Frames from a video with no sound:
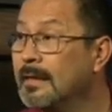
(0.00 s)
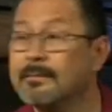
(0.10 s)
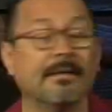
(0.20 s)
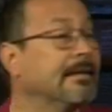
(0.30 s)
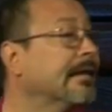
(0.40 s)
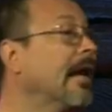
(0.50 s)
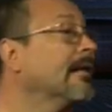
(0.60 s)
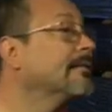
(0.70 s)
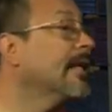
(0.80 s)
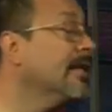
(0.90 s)
He said, Did
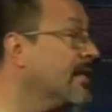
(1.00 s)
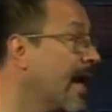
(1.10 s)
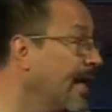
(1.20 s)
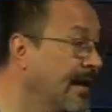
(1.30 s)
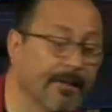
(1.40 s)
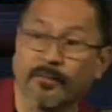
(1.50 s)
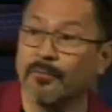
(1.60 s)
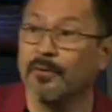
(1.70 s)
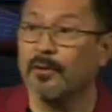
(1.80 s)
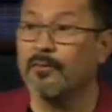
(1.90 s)
God say you can't eat of the
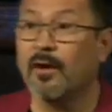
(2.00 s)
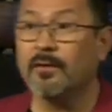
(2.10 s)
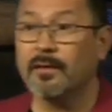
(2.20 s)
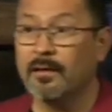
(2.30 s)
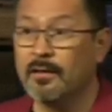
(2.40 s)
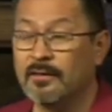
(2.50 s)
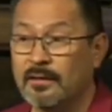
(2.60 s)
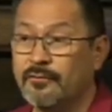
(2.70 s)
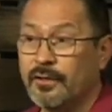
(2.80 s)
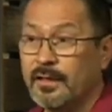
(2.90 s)
fruit of all
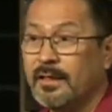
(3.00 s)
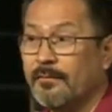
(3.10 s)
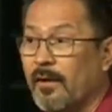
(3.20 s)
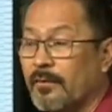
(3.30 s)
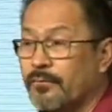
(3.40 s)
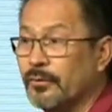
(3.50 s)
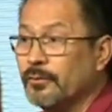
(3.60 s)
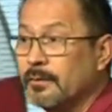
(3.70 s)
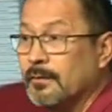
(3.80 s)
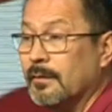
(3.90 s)
that you can eat of all the
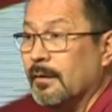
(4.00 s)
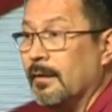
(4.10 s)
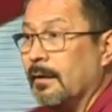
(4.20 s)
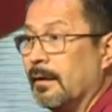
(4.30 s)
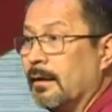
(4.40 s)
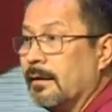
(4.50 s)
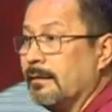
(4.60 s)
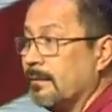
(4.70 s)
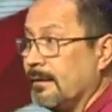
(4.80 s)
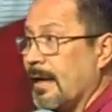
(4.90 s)
fruit? They
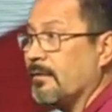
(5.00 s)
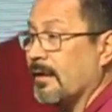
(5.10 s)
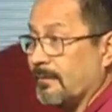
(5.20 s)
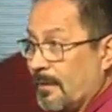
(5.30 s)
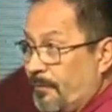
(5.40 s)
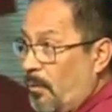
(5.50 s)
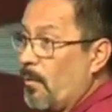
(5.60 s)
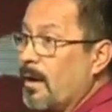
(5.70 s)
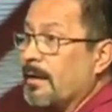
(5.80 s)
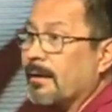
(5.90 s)
said, Yes, except the
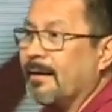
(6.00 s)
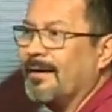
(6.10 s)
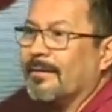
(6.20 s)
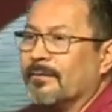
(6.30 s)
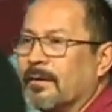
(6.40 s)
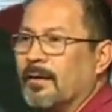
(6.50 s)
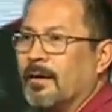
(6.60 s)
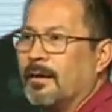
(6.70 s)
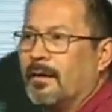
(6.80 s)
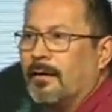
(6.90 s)
one. He goes,
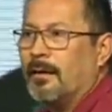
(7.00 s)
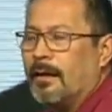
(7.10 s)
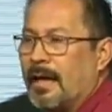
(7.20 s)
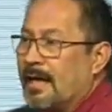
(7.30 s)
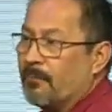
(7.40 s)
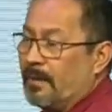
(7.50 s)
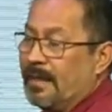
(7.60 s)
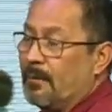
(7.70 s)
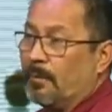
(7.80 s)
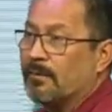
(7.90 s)
And if we
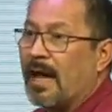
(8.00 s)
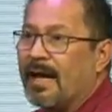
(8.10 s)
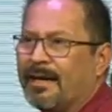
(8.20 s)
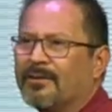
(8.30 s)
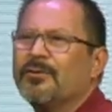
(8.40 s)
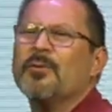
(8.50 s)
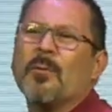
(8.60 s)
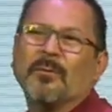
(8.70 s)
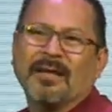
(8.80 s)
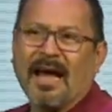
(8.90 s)
eat it, we'll die. He goes, You
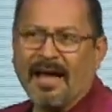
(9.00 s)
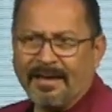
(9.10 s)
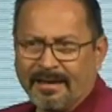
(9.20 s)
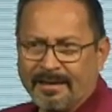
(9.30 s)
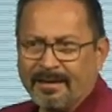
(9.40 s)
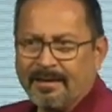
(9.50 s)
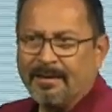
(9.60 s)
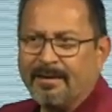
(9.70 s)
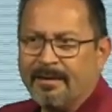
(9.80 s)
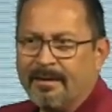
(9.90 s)
won't die.
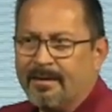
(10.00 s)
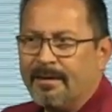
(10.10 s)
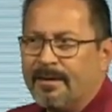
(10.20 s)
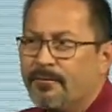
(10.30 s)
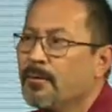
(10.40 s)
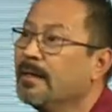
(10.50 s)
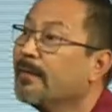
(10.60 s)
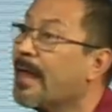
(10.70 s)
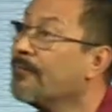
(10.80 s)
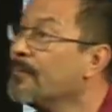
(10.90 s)
If you eat
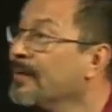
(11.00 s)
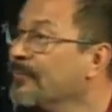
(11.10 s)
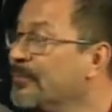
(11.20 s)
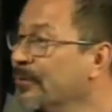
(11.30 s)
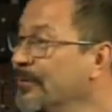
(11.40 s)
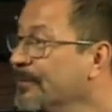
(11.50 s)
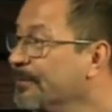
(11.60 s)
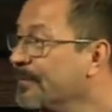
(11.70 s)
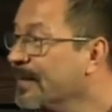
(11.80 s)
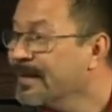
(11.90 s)
of that forbidden fruit,
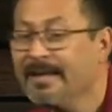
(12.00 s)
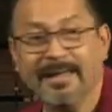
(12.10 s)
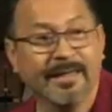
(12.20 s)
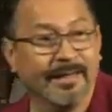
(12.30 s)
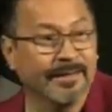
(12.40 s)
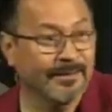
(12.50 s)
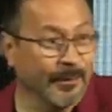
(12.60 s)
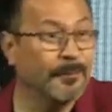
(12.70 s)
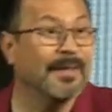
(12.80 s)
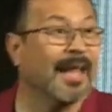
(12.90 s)
he,
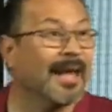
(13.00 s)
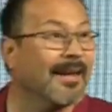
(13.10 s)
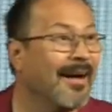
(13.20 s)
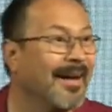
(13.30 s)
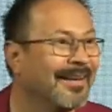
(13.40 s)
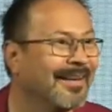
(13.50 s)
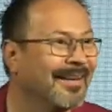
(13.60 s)
you'll be like God.